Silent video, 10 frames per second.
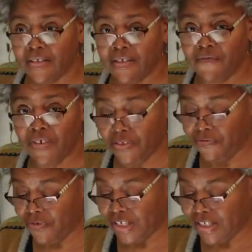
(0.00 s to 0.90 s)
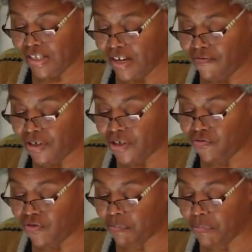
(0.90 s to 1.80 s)
The fifth friend suffers
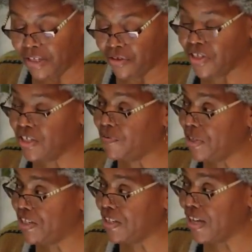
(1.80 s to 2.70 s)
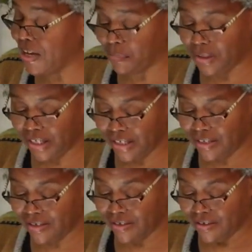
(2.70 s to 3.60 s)
from Mother Teresa
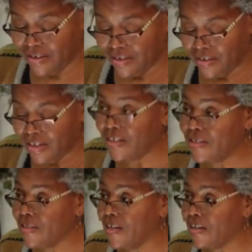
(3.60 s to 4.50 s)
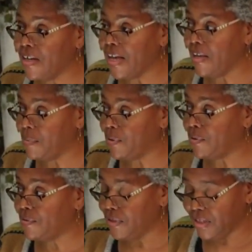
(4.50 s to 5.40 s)
complex and is
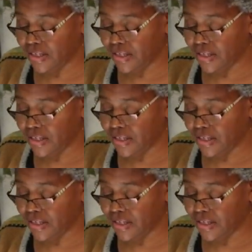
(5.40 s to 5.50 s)
unable to